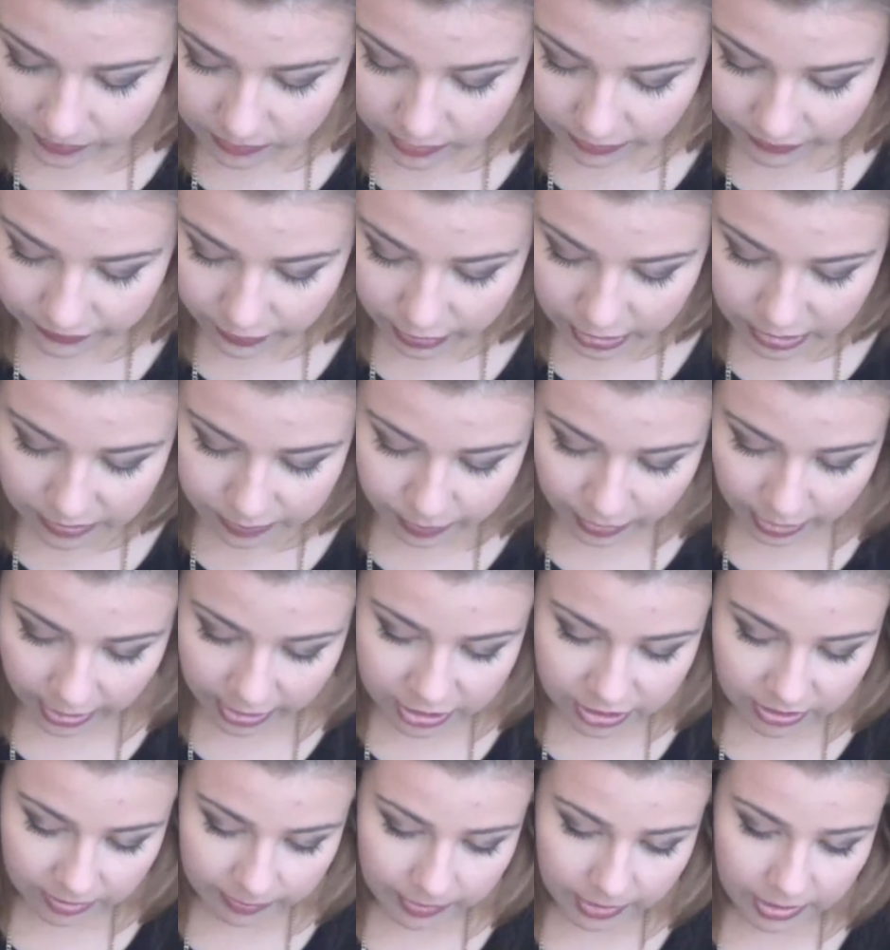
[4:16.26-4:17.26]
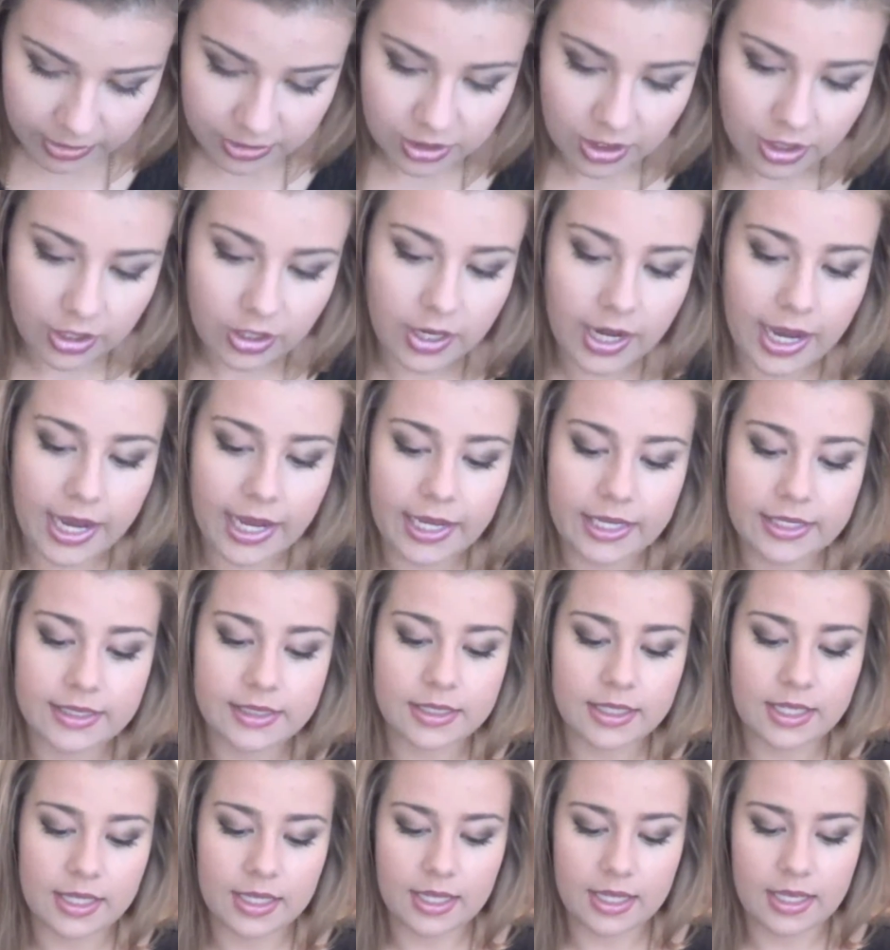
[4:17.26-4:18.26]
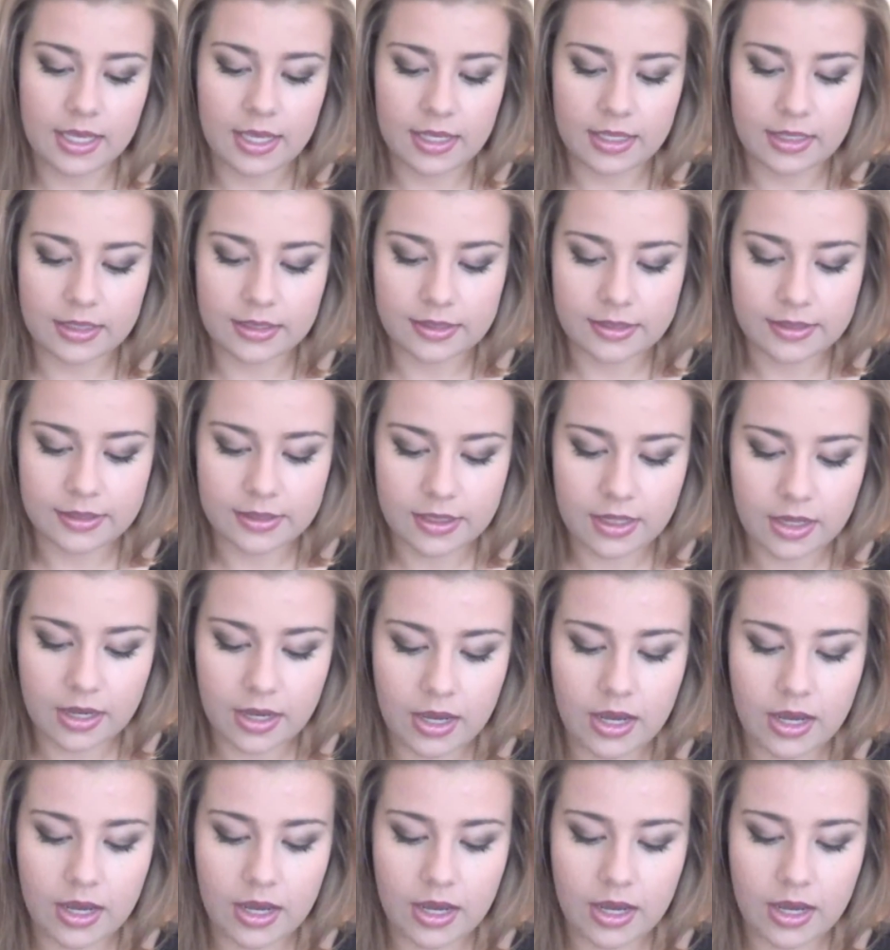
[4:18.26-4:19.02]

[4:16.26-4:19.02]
The first brush I'm going to show you guys is